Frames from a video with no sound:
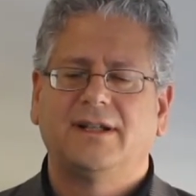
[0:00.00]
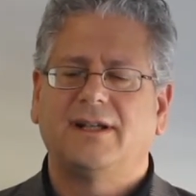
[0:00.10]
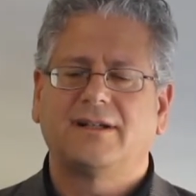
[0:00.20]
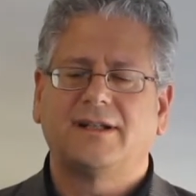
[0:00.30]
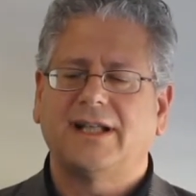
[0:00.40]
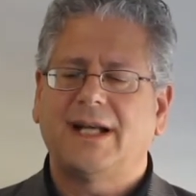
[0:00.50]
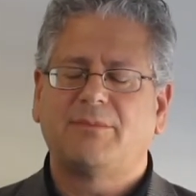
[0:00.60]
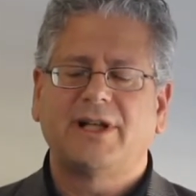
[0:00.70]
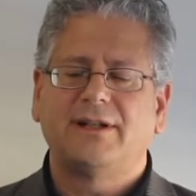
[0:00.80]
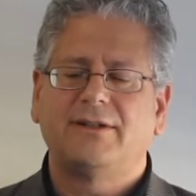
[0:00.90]
uh,
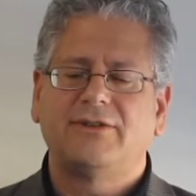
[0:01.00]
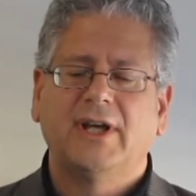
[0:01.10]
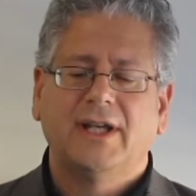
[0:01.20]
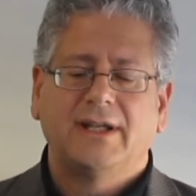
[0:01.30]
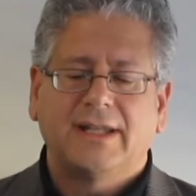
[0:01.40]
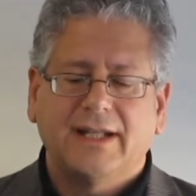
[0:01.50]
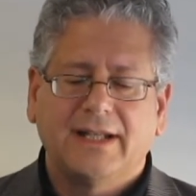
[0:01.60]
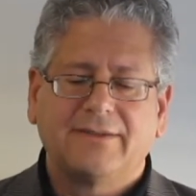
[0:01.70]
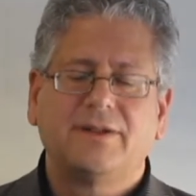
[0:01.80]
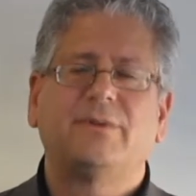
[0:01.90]
collaborators, getting
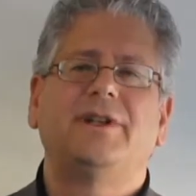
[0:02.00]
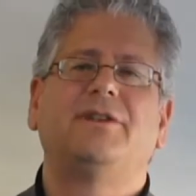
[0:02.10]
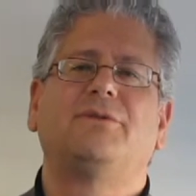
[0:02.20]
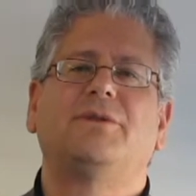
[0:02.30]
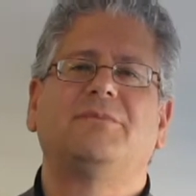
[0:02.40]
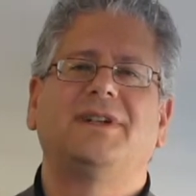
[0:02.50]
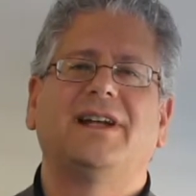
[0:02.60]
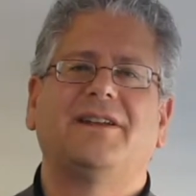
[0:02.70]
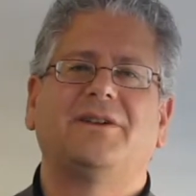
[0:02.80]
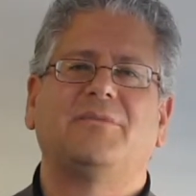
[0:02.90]
everyone in a room
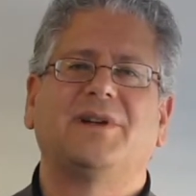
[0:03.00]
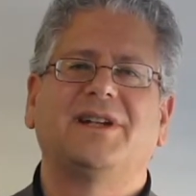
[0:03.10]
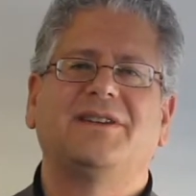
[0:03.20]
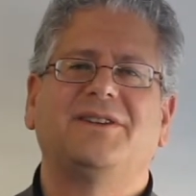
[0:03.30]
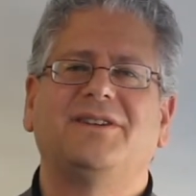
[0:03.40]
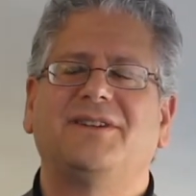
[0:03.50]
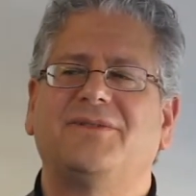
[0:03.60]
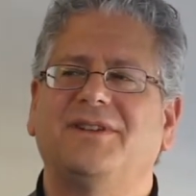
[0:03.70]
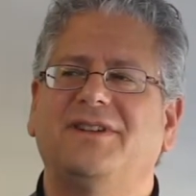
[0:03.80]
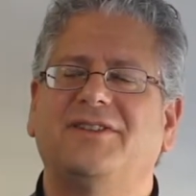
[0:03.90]
together, bringing their
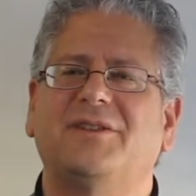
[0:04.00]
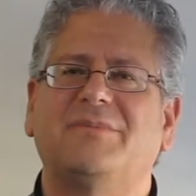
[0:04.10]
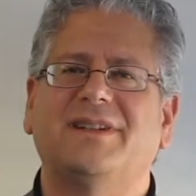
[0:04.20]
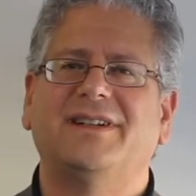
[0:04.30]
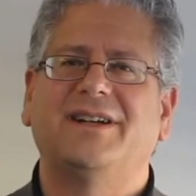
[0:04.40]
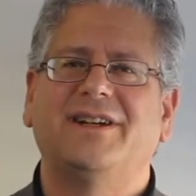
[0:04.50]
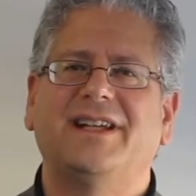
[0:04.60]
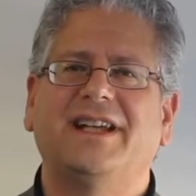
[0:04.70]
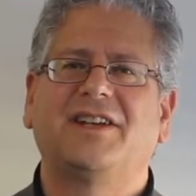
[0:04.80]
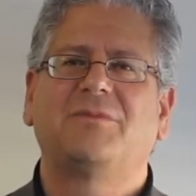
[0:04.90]
different disciplinary
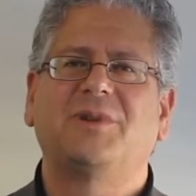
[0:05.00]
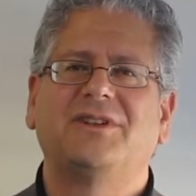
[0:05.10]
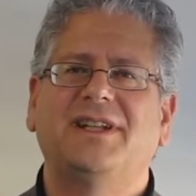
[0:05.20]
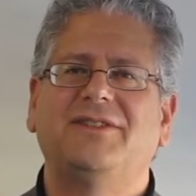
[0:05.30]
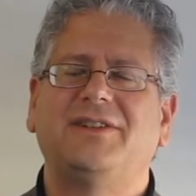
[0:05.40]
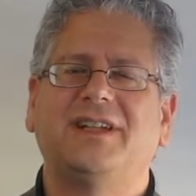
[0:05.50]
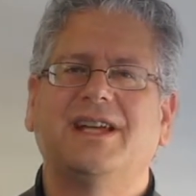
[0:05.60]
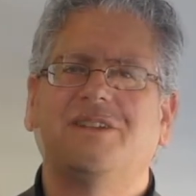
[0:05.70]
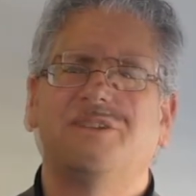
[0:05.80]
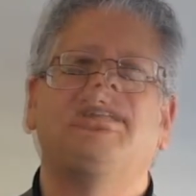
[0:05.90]
expertise
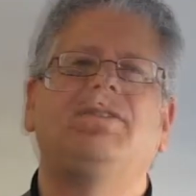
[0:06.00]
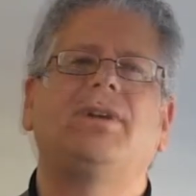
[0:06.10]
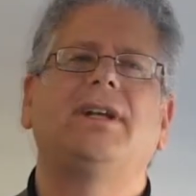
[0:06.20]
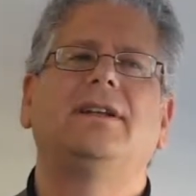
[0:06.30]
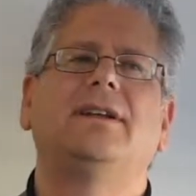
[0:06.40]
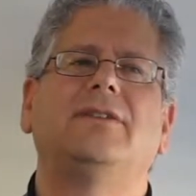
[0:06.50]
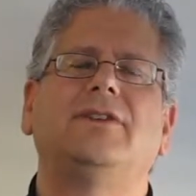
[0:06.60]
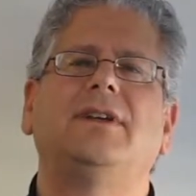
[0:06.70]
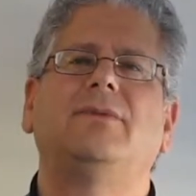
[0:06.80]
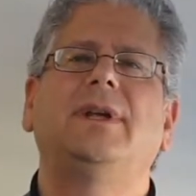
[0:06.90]
together, and trying to
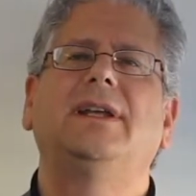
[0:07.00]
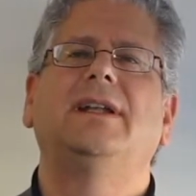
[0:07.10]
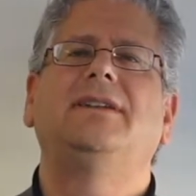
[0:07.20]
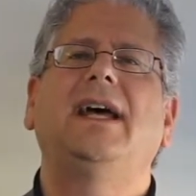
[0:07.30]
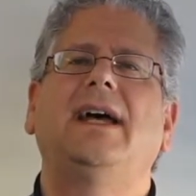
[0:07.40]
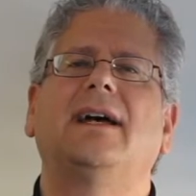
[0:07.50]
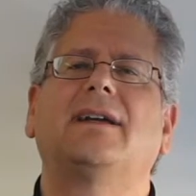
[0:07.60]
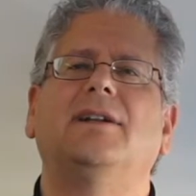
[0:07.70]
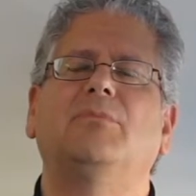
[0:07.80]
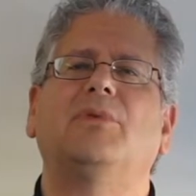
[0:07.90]
see if we can attack
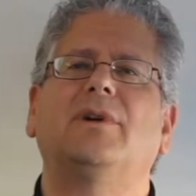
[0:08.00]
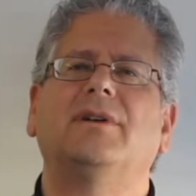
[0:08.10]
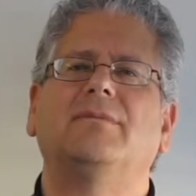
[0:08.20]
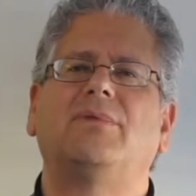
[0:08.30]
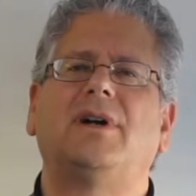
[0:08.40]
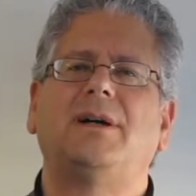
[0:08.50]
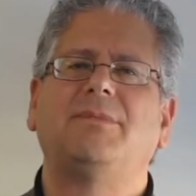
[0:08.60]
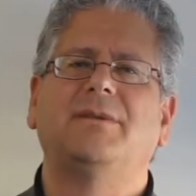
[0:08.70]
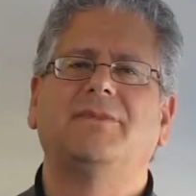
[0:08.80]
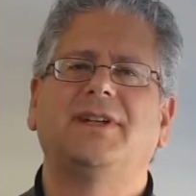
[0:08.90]
an important
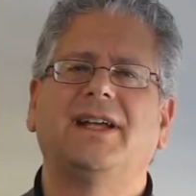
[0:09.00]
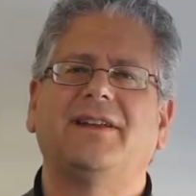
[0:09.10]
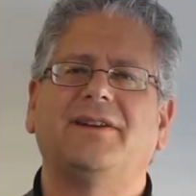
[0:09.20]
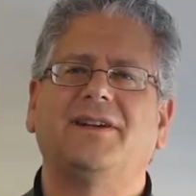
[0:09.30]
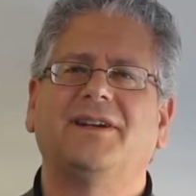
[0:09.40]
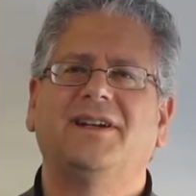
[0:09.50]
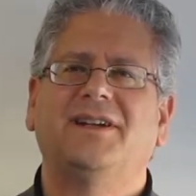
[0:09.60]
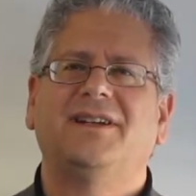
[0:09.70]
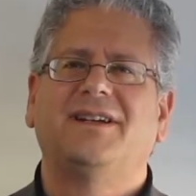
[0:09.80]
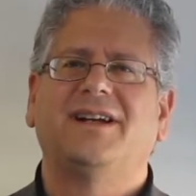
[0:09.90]
problem together
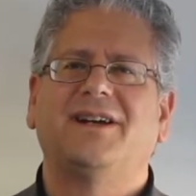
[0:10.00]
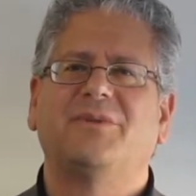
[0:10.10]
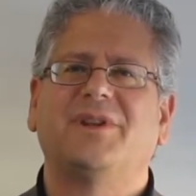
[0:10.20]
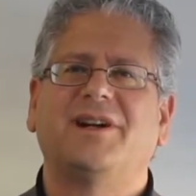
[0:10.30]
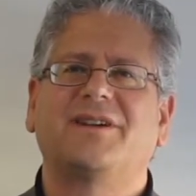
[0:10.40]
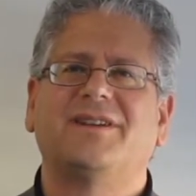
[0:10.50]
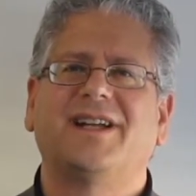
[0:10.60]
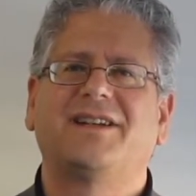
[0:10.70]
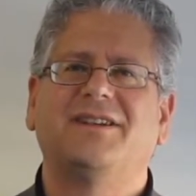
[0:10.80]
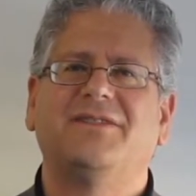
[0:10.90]
uh, with our
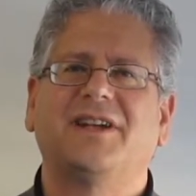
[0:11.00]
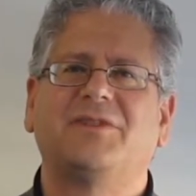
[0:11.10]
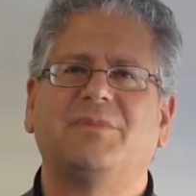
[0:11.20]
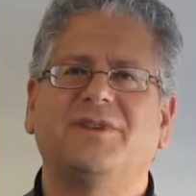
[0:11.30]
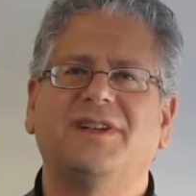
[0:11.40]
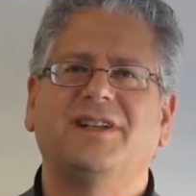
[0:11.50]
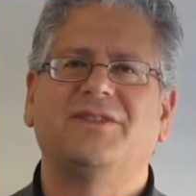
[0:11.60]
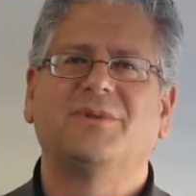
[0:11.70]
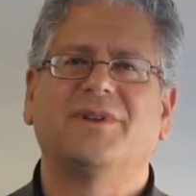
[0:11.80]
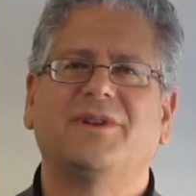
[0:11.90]
collective
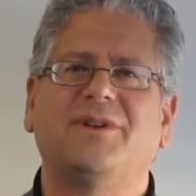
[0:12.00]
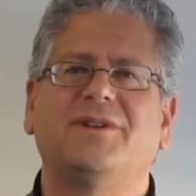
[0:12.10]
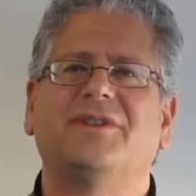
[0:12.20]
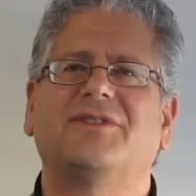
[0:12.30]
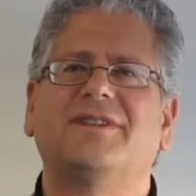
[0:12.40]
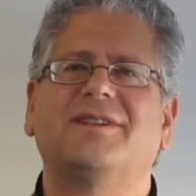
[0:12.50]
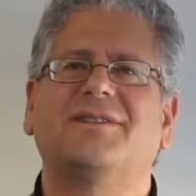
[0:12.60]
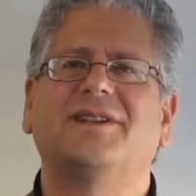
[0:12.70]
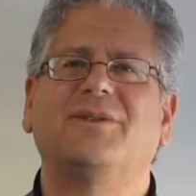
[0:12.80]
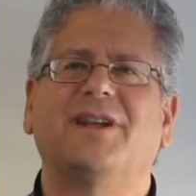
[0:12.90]
expertise, where the whole is
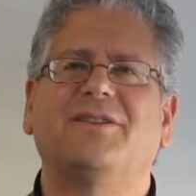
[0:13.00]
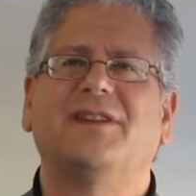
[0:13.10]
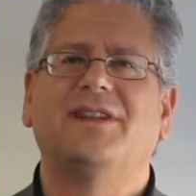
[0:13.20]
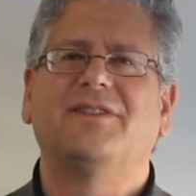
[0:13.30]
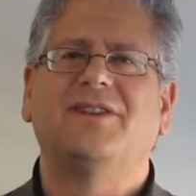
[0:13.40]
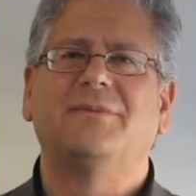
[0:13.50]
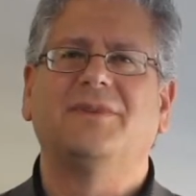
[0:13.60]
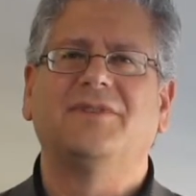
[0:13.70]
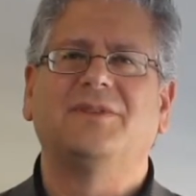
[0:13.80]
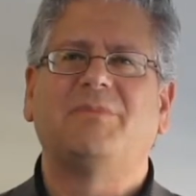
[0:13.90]
clearly greater than the sum
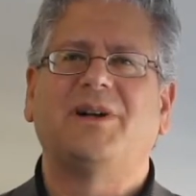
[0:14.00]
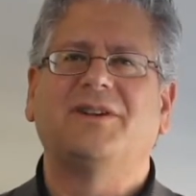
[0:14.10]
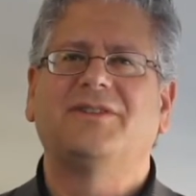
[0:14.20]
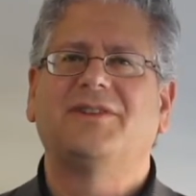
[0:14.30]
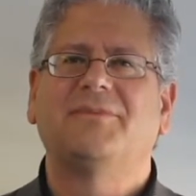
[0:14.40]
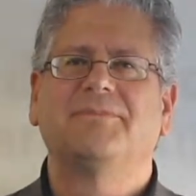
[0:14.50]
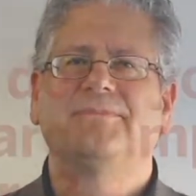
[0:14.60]
of its parts